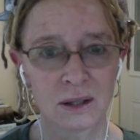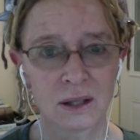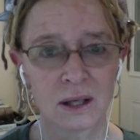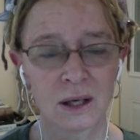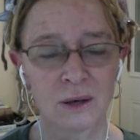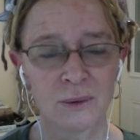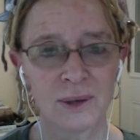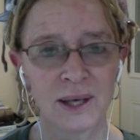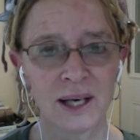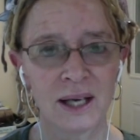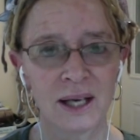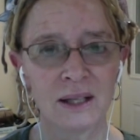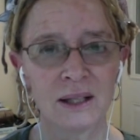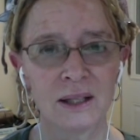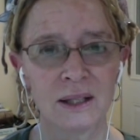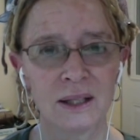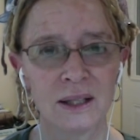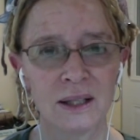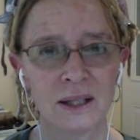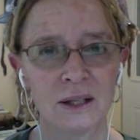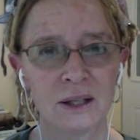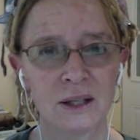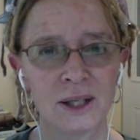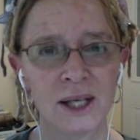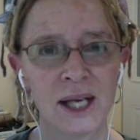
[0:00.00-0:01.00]
our
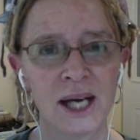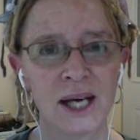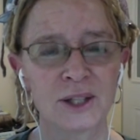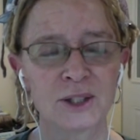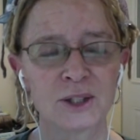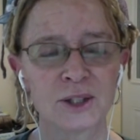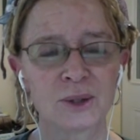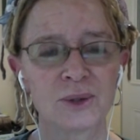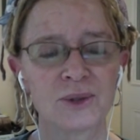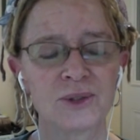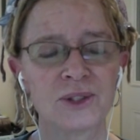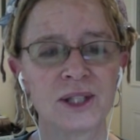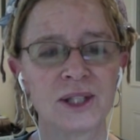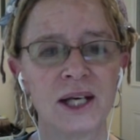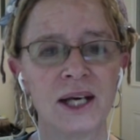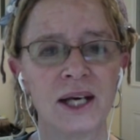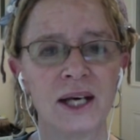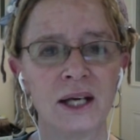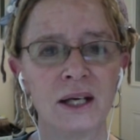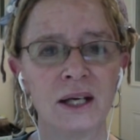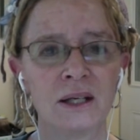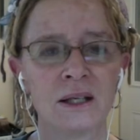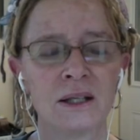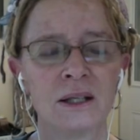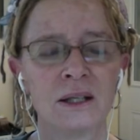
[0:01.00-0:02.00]
reality our natural
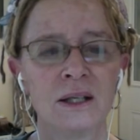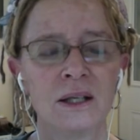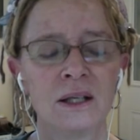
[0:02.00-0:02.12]
state